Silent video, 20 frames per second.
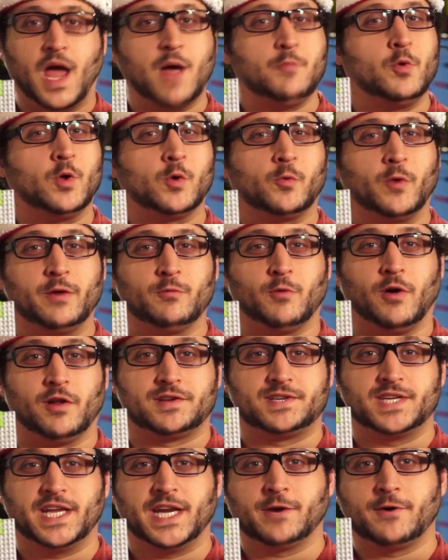I'm Will Greenwald,
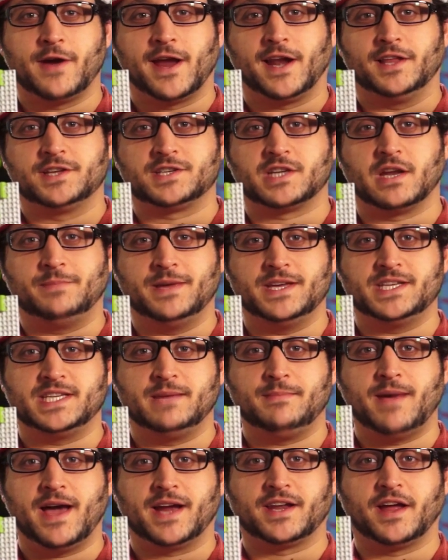Senior Analyst at P C
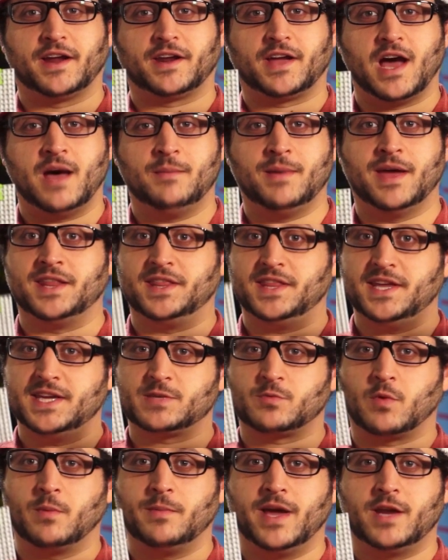Mag dot com, and these
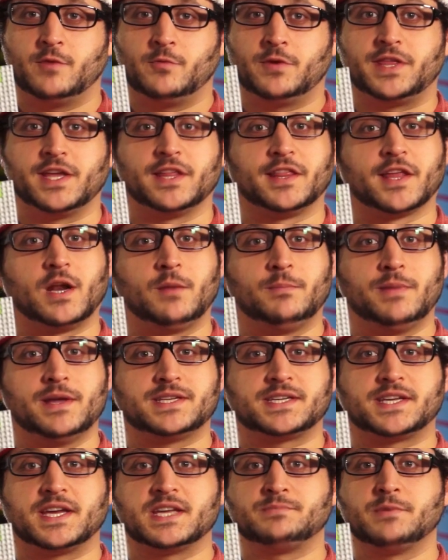were made with the LittleBits
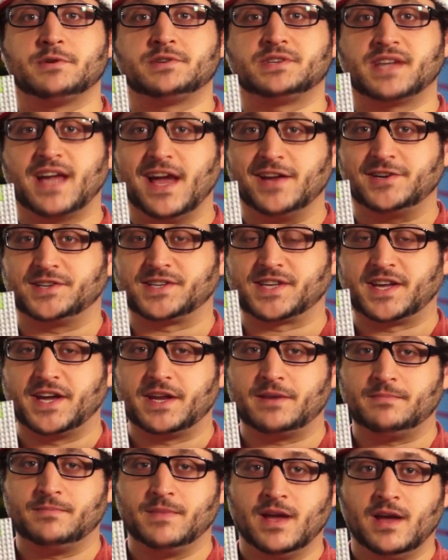Gizmos and Gadgets Kit.
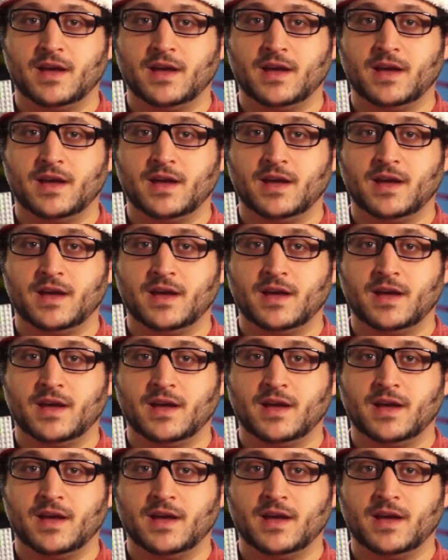